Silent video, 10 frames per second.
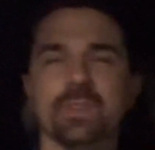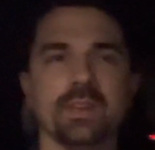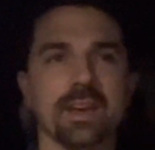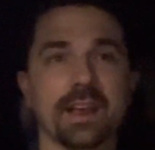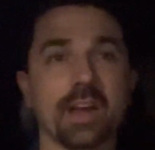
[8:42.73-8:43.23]

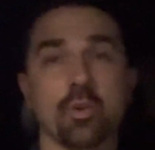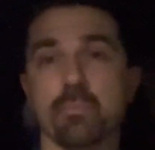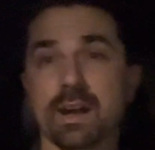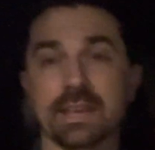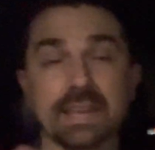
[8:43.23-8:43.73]
And I don't
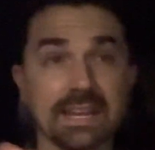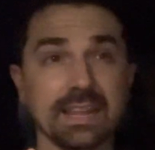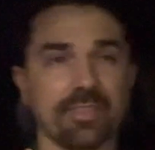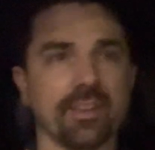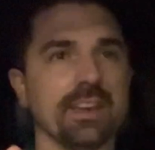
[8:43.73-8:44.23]
buy
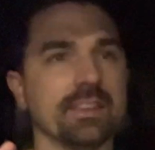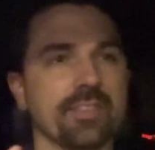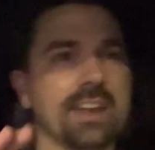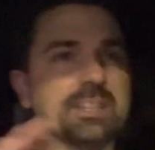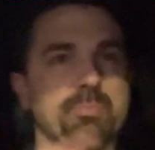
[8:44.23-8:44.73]
anything
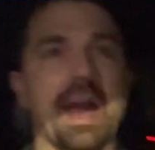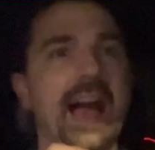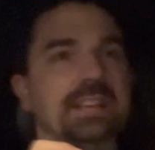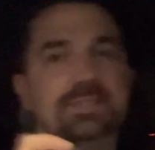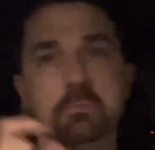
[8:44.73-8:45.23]
that is
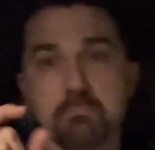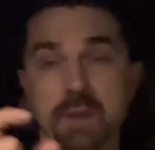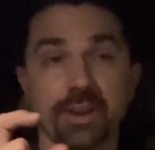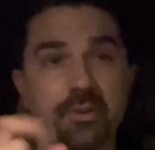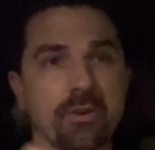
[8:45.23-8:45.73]
past
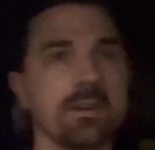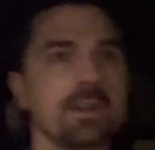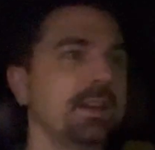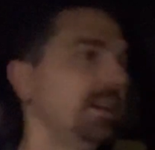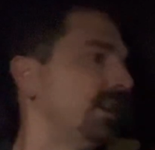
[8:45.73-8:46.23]
minor,
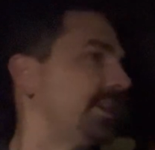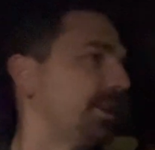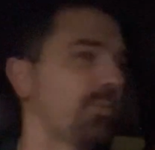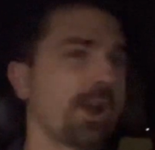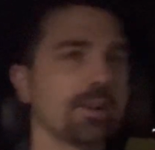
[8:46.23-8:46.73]
and
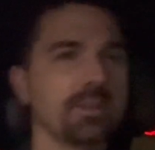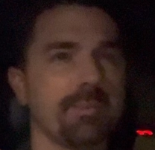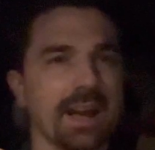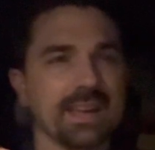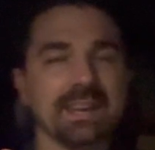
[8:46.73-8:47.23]
I rarely
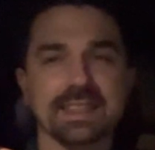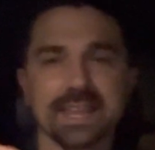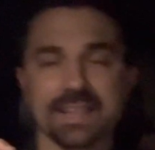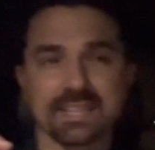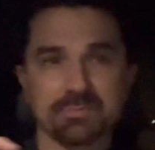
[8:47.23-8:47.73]
buy
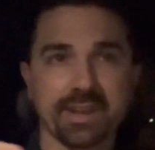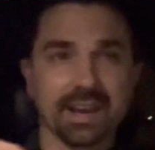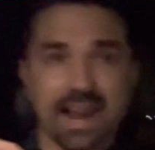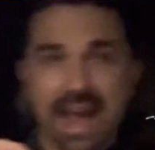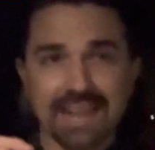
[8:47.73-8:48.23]
anything that's been
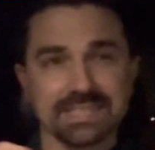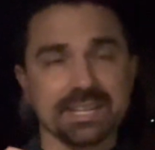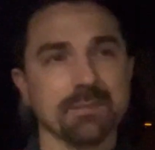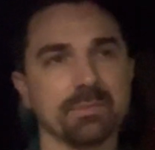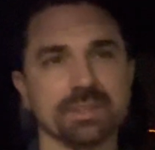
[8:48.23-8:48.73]
in an
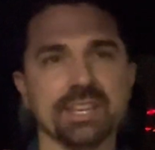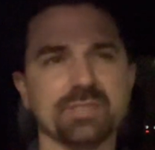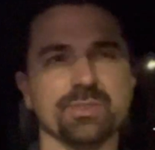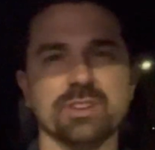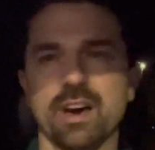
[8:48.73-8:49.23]
accident. But
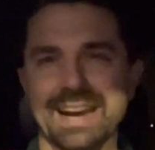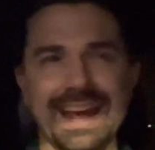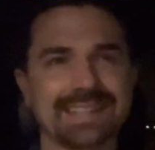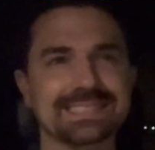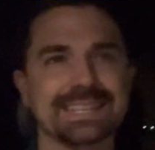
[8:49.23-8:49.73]
this was not an
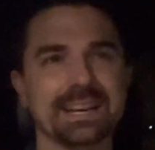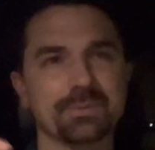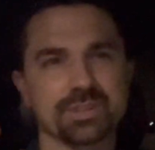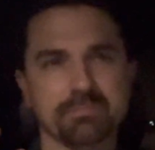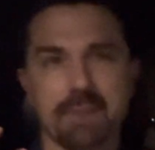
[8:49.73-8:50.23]
accident, it
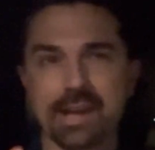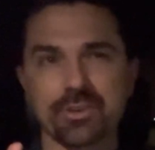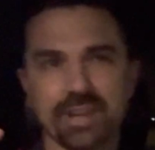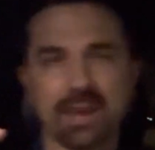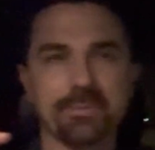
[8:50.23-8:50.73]
was just
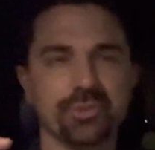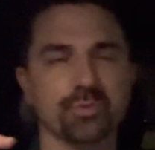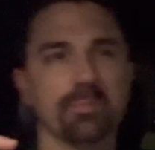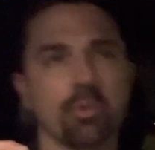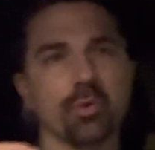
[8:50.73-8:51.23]
minor damage
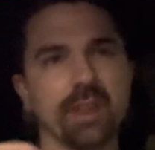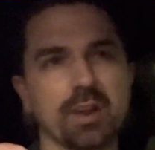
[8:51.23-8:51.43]
reported.